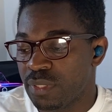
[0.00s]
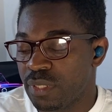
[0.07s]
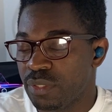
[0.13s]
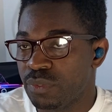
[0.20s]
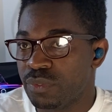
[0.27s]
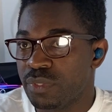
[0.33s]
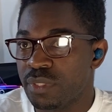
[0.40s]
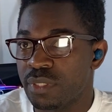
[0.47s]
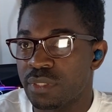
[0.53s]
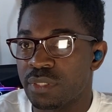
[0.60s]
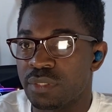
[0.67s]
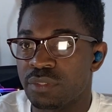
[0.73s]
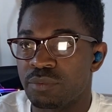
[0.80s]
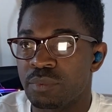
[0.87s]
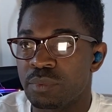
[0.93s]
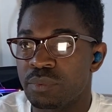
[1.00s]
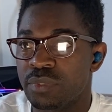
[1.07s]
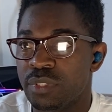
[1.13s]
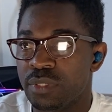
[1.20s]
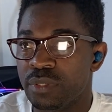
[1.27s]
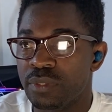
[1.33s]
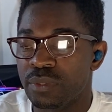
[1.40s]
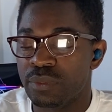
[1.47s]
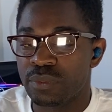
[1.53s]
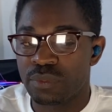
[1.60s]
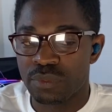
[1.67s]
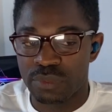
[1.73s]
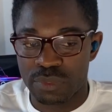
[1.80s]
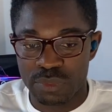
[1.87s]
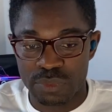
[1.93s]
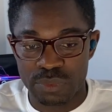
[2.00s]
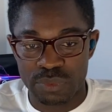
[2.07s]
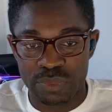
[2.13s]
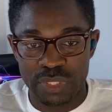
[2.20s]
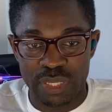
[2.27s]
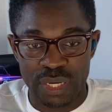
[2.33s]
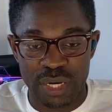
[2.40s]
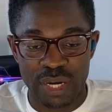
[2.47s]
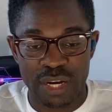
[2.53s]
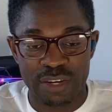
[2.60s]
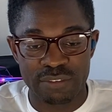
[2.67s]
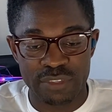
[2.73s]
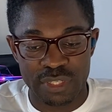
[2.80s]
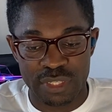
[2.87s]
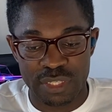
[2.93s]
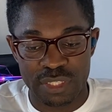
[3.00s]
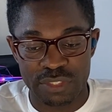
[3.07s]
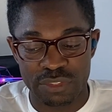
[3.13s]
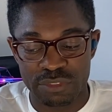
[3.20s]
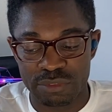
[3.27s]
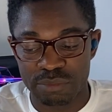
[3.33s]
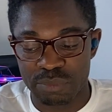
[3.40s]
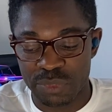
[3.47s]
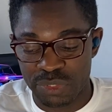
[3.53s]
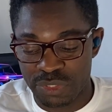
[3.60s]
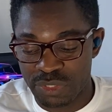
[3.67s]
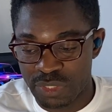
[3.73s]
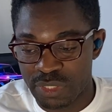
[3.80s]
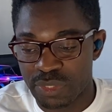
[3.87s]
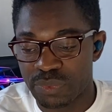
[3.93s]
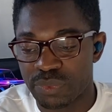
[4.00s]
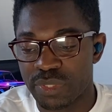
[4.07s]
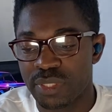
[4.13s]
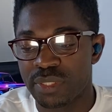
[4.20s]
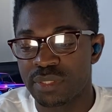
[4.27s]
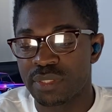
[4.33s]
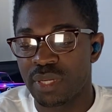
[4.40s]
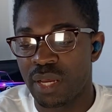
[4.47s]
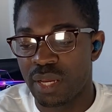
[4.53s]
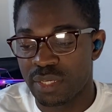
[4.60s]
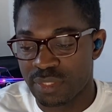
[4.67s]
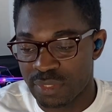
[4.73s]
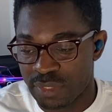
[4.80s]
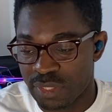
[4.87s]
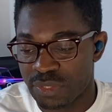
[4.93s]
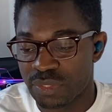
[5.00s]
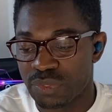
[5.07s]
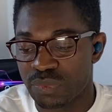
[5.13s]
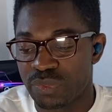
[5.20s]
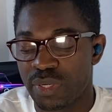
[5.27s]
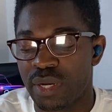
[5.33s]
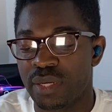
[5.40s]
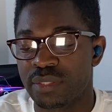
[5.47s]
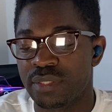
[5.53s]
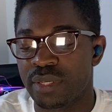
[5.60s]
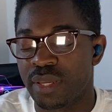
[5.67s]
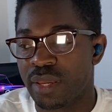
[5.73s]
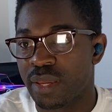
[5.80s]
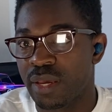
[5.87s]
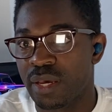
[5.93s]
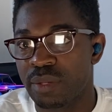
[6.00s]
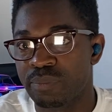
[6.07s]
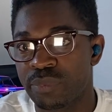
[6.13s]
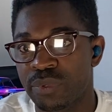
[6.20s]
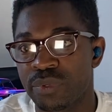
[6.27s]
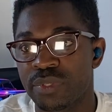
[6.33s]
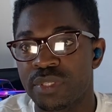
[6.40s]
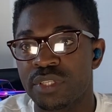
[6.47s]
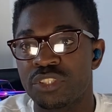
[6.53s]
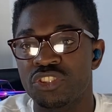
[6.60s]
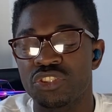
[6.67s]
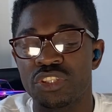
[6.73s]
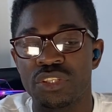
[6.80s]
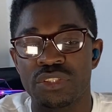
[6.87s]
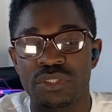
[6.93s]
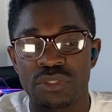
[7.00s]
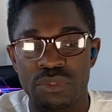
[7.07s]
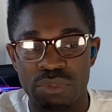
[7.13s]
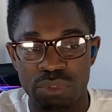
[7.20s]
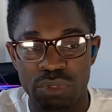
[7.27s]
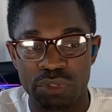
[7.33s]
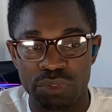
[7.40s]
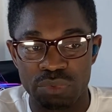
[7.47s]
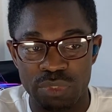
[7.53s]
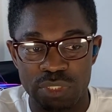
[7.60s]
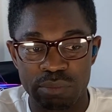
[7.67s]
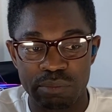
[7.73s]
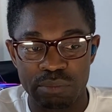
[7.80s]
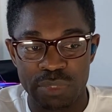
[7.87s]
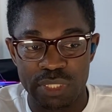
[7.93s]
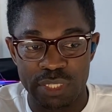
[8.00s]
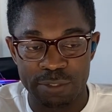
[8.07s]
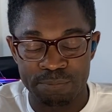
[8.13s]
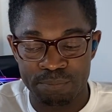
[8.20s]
You see a lot of people, they go to school, they have a kind of much degrees as necessary as they can, but they struggle with money.